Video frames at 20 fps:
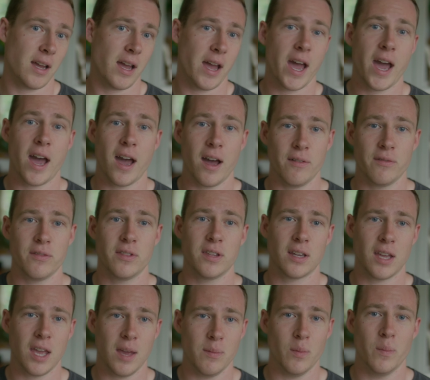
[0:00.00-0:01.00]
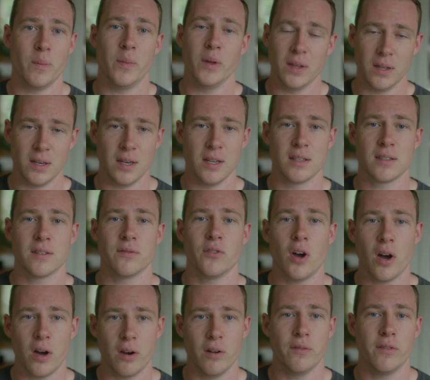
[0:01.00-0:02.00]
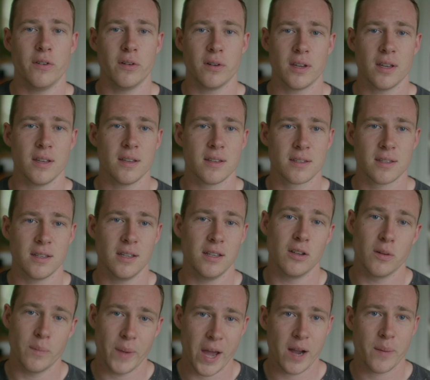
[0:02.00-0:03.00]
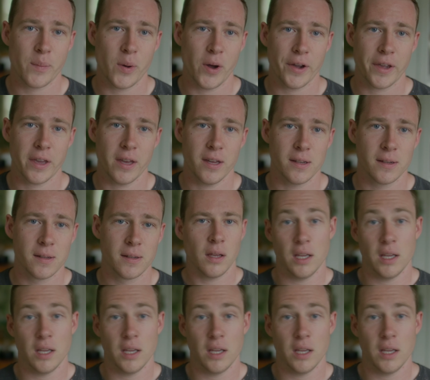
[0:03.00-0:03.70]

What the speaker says: have the capabilities of autofocus in your back pocket.